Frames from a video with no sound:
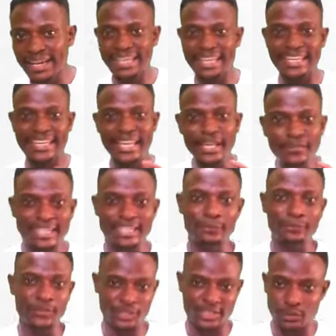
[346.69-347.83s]
it gives an
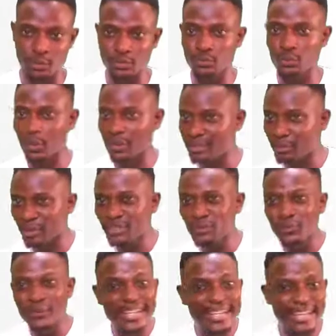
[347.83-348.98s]
impression that he was wealthy, but he
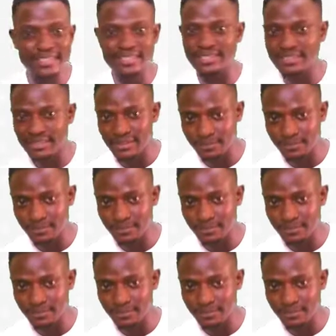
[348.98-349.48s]
really isn't.